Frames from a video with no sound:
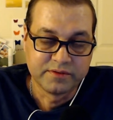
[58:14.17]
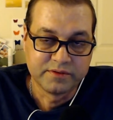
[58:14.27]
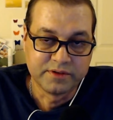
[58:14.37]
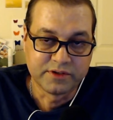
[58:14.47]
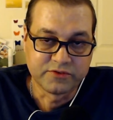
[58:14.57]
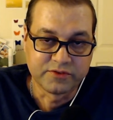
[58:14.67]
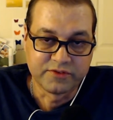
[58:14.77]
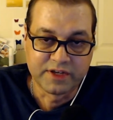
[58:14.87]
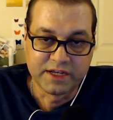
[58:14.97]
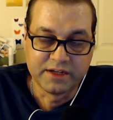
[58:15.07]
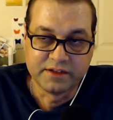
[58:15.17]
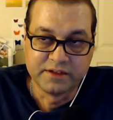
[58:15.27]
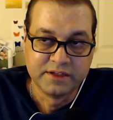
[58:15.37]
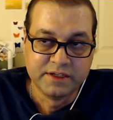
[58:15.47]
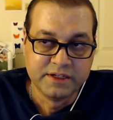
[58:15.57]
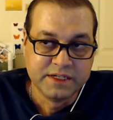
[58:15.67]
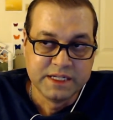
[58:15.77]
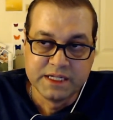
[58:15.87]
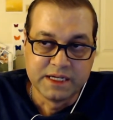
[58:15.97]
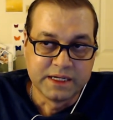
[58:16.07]
industrial design,
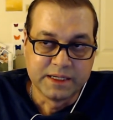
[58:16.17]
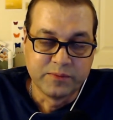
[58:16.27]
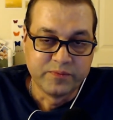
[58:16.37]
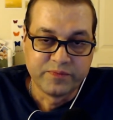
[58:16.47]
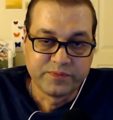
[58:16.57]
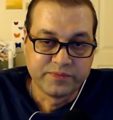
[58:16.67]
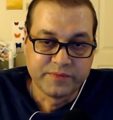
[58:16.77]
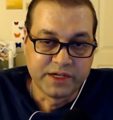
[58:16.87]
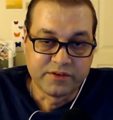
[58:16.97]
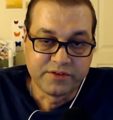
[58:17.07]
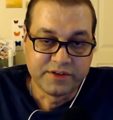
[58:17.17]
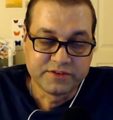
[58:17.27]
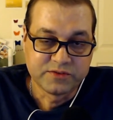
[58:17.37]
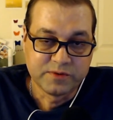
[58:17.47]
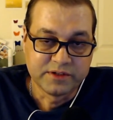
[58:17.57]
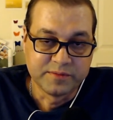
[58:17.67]
and other things as well.